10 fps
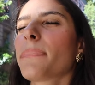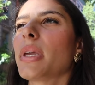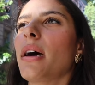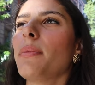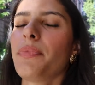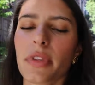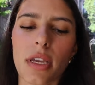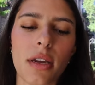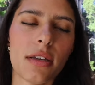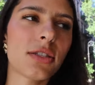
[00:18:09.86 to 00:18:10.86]
Yeah,
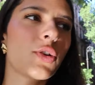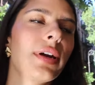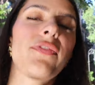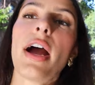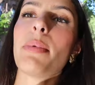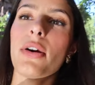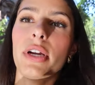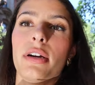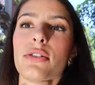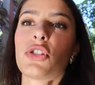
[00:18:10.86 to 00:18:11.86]
it's a great vibe out
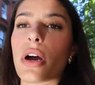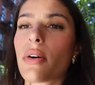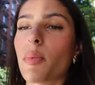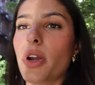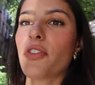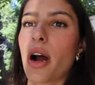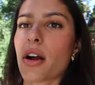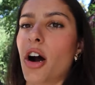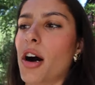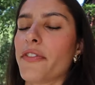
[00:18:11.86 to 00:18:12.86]
here. So we've got
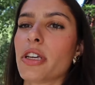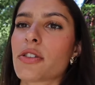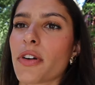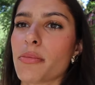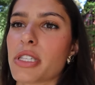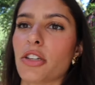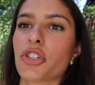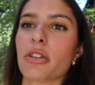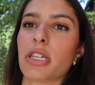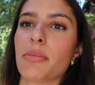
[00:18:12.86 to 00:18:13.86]
coffees from St.
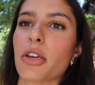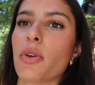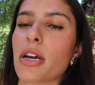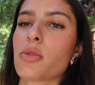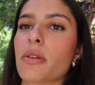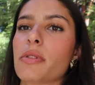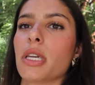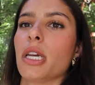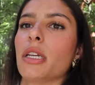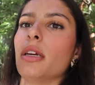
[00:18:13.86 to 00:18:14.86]
Jardine that you guys would have
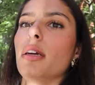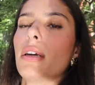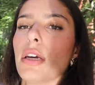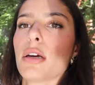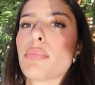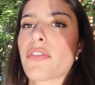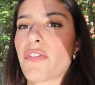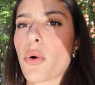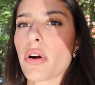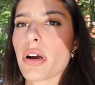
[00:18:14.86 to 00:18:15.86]
seen
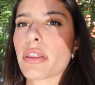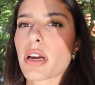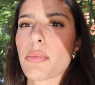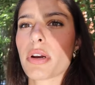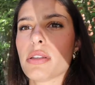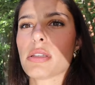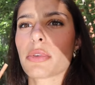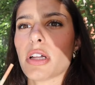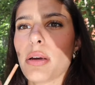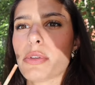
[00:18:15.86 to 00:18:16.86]
before. I think I put in
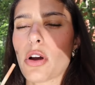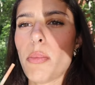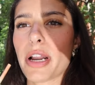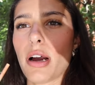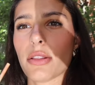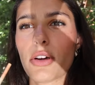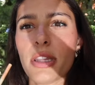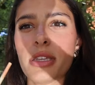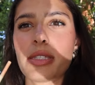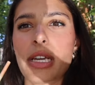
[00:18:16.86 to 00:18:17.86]
some clips. Oh my god, look
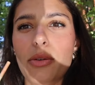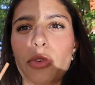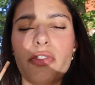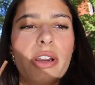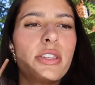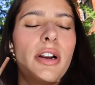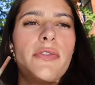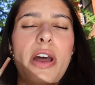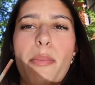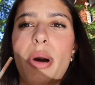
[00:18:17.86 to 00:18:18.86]
at the sun reflecting
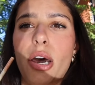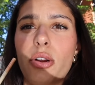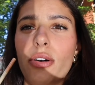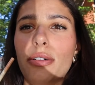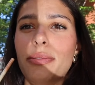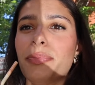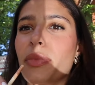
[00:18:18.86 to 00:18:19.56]
off that puddle.